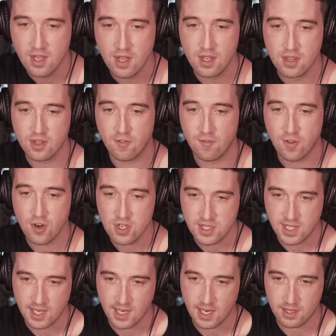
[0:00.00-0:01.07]
The first
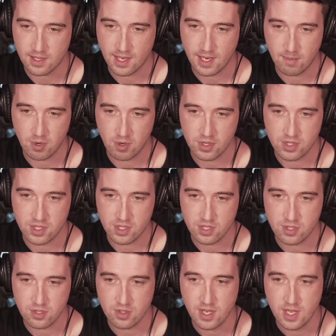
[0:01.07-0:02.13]
thing that I'm going to
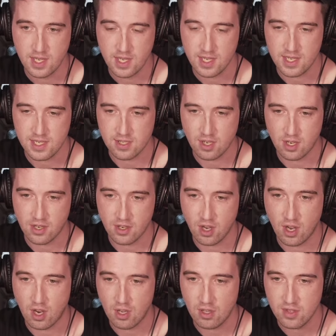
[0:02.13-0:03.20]
do is on
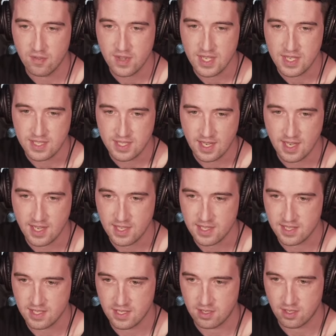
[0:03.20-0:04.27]
all of these
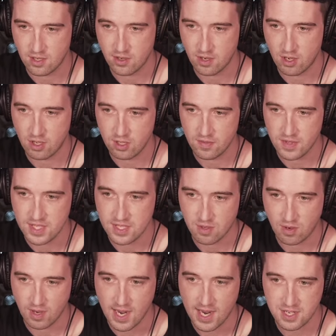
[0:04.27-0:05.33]
hits, on all of these
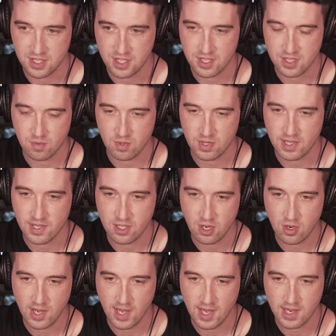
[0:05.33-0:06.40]
crashes, we're gonna
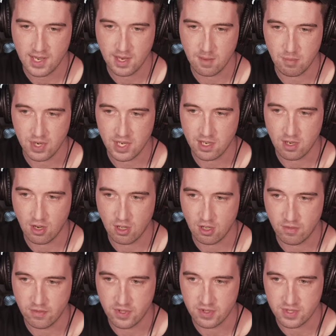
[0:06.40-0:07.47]
go ahead and bring all
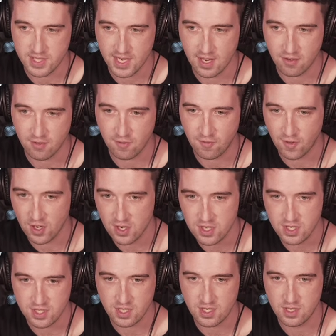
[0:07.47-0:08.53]
of those down
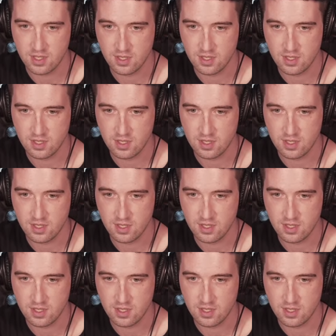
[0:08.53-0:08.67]
first.